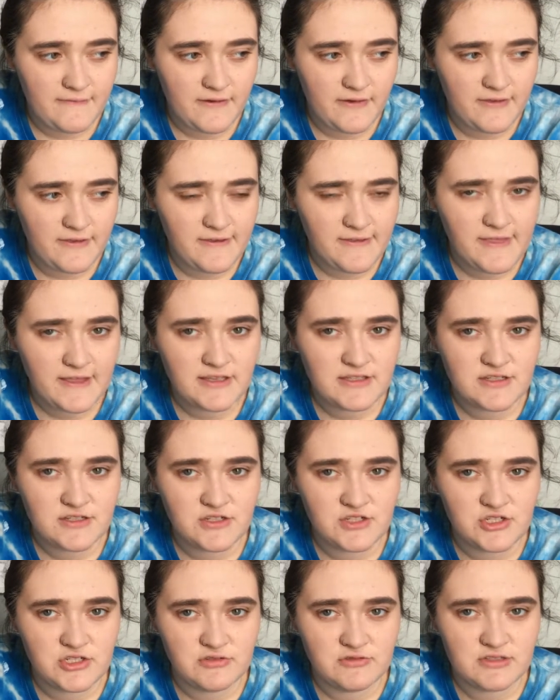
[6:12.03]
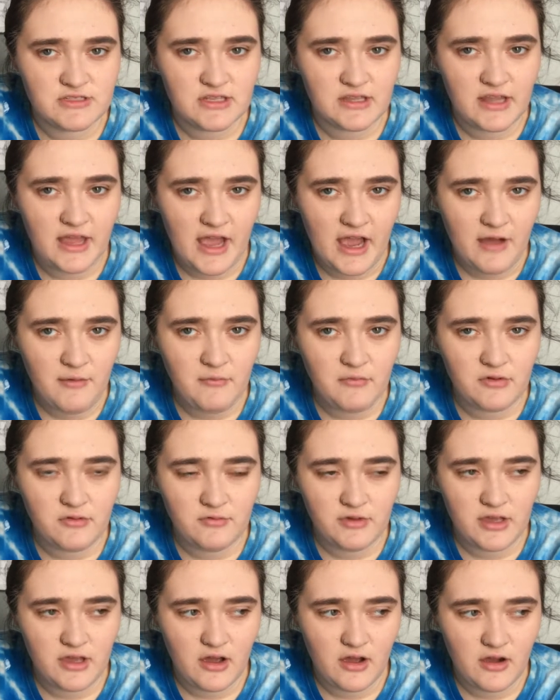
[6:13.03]
I think they said she was Lab when
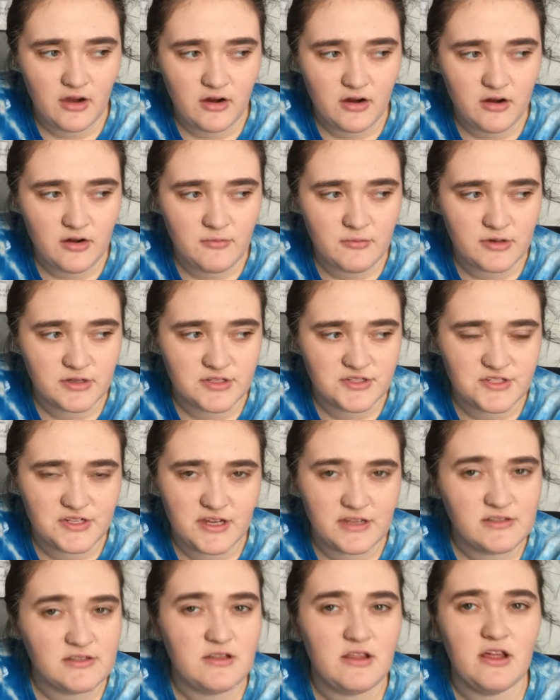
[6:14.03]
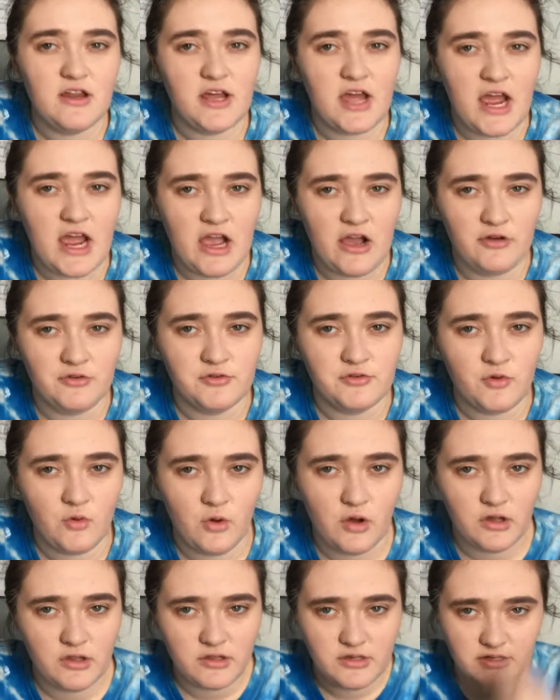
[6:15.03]
we got her, but she has a lot of Hound
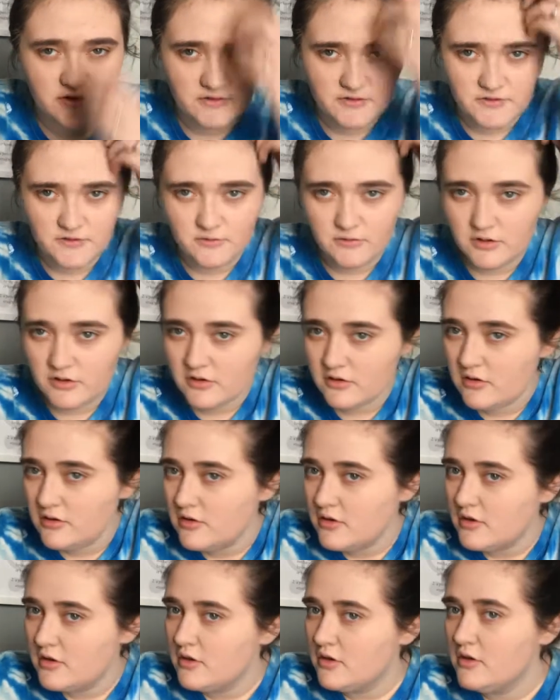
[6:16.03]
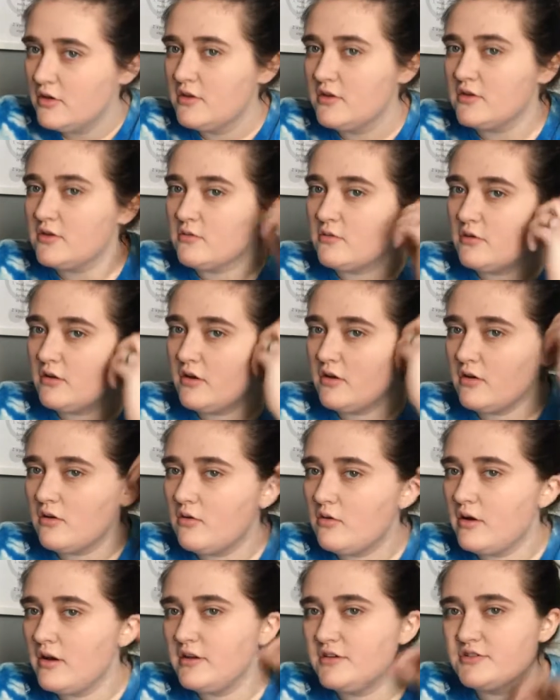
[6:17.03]
qualities to her. So we're not
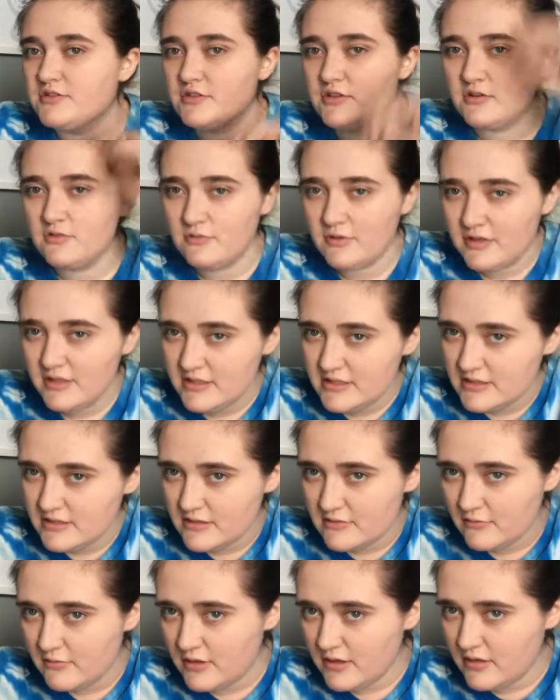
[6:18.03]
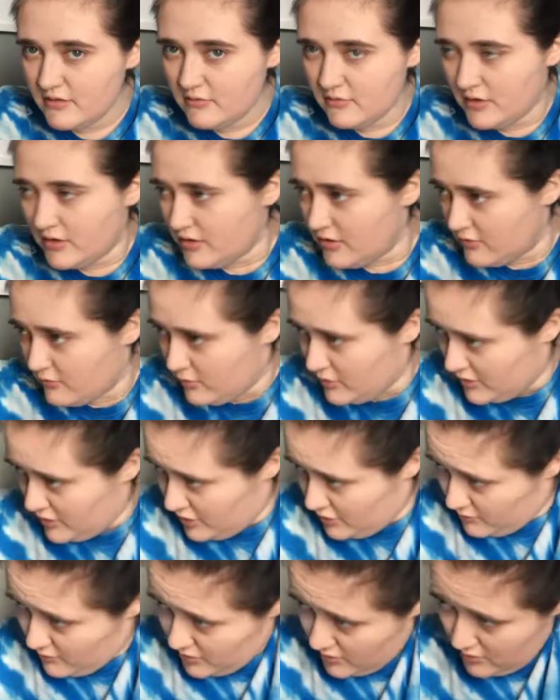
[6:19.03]
quite sure. What you
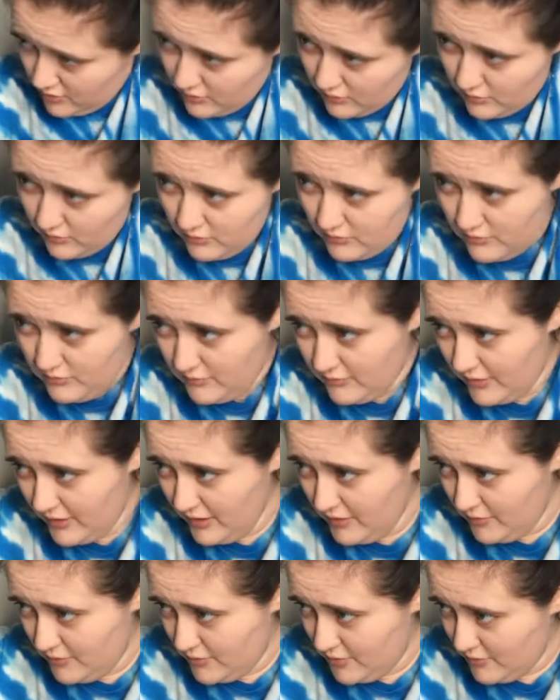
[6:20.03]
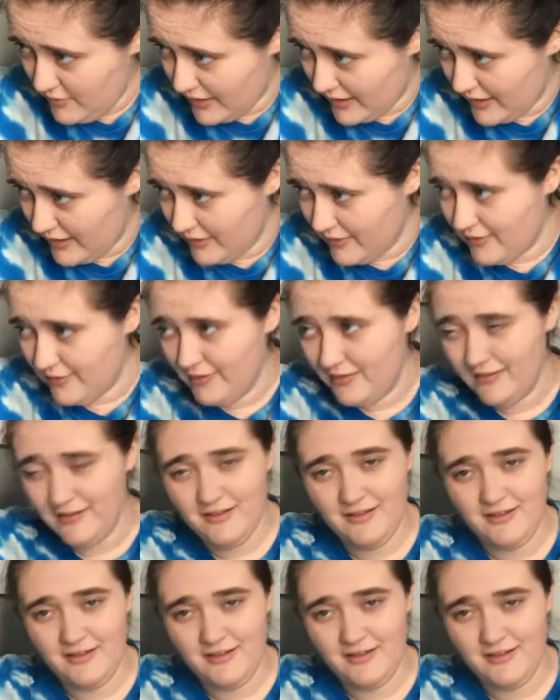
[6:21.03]
do? What you do here?